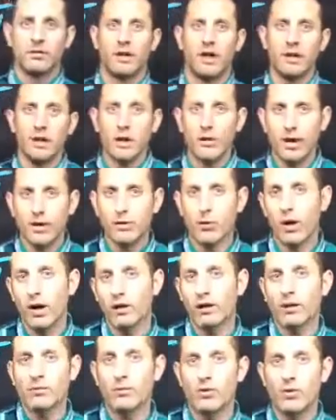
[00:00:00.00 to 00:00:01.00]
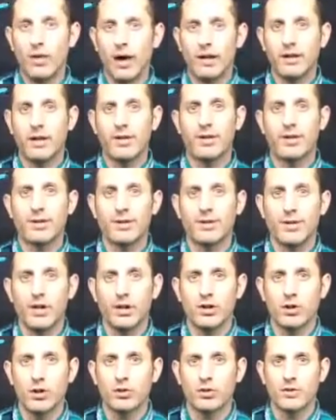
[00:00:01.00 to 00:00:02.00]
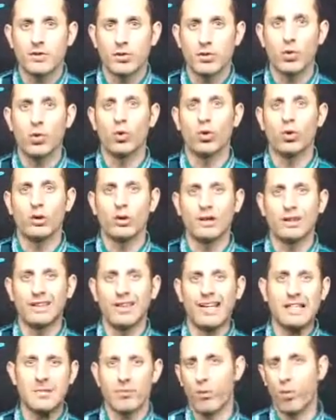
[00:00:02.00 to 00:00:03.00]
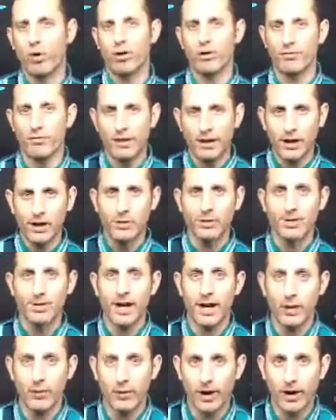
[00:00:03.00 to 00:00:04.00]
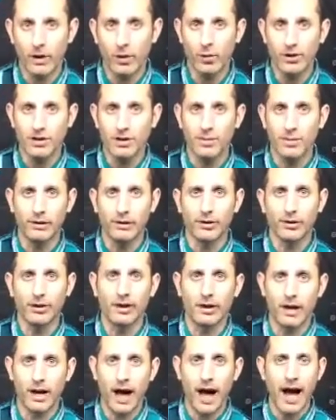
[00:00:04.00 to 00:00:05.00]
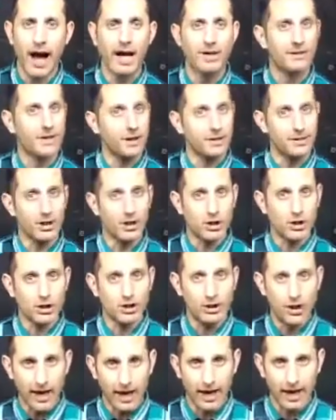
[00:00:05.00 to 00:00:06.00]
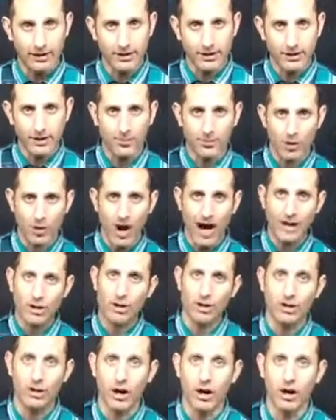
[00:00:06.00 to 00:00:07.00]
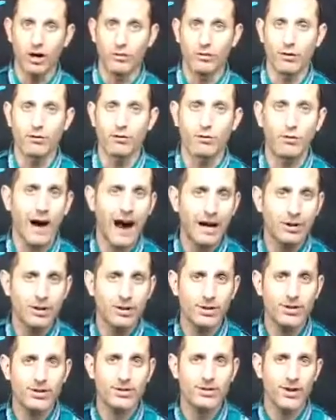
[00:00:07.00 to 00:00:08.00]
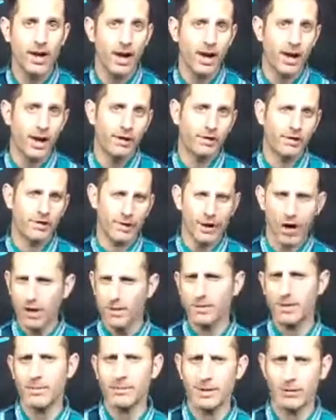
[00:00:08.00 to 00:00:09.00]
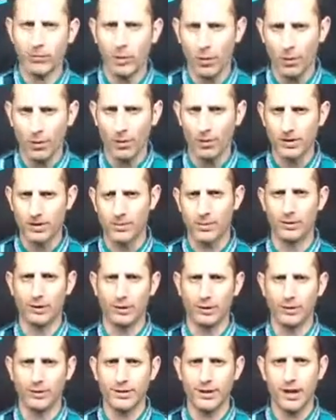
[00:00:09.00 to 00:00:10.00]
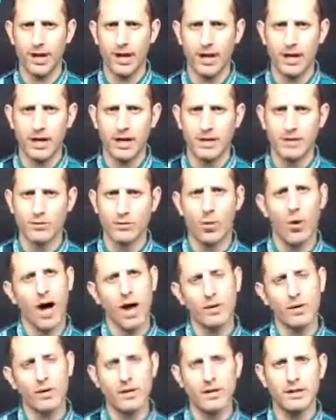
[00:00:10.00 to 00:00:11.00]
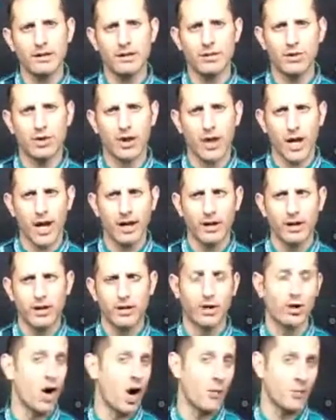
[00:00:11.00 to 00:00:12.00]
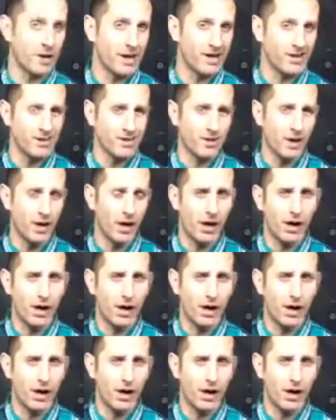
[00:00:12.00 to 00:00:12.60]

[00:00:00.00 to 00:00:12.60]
Hello and welcome to another St. Joseph School Lightboard video. Today we are going to be looking at addition and subtraction of fractions, and the concept of what we're going to be learning today is why we need to change denominators